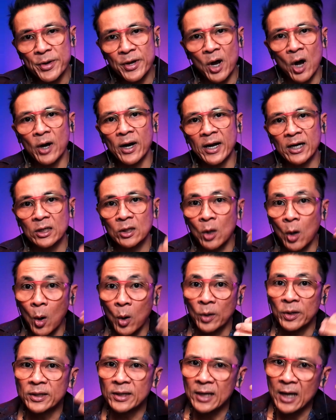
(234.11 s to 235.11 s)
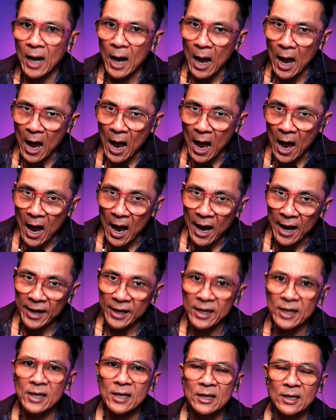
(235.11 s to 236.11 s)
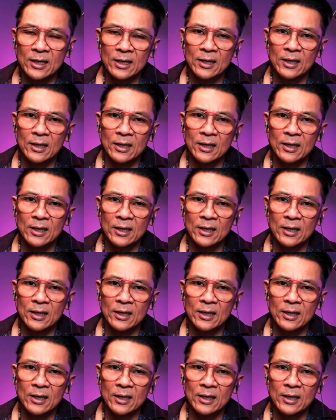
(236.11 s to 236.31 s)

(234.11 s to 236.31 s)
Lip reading: we call that kon khai.